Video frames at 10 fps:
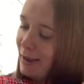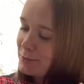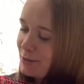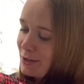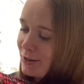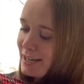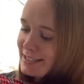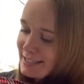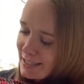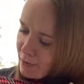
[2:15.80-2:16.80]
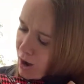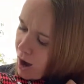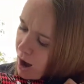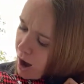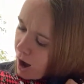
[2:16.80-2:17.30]
doing crazy stuff,
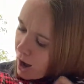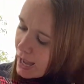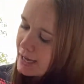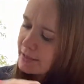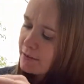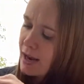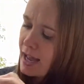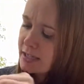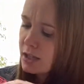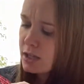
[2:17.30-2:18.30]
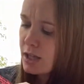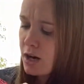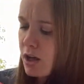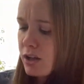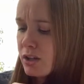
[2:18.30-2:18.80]
it even has a
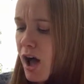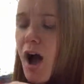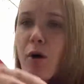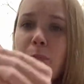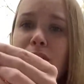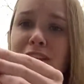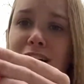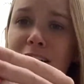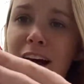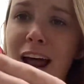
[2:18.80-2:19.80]
little, oh, pull back on